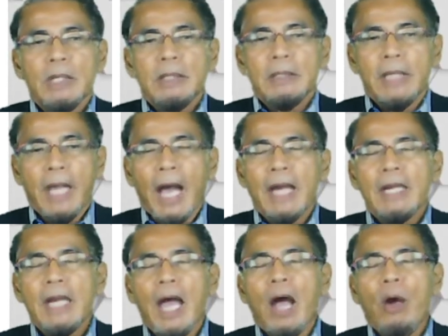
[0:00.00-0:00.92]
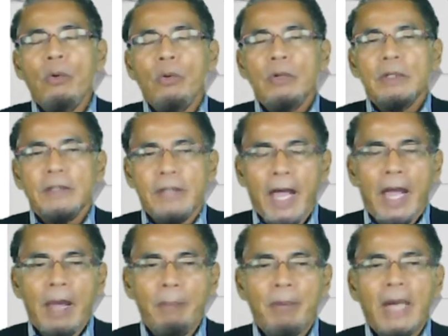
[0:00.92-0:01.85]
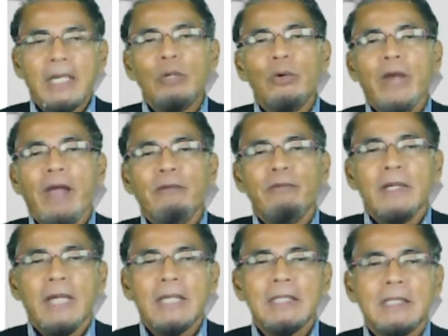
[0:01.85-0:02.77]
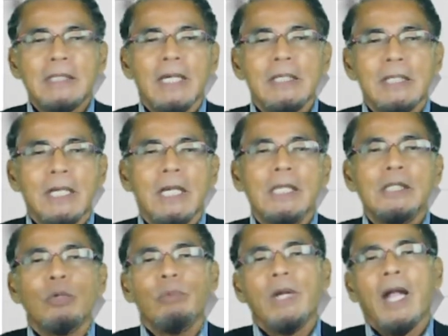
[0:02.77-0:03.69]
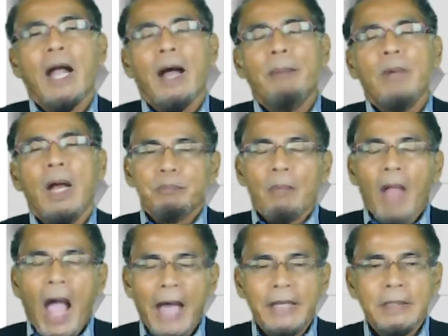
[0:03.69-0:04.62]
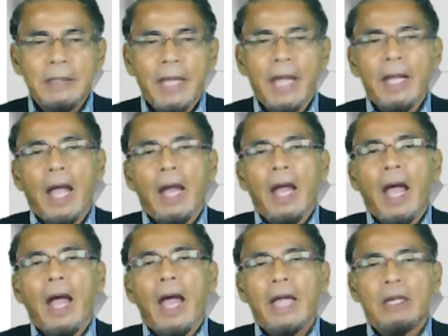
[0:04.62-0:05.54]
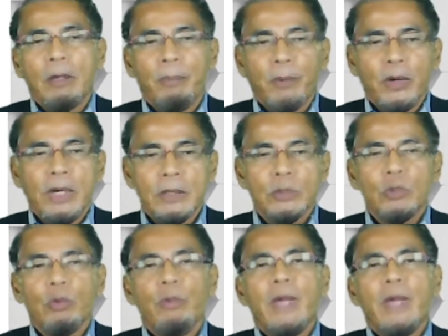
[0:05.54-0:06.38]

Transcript: They are now there, but they don't have necessary skills to become high-tech agripreneur. So we are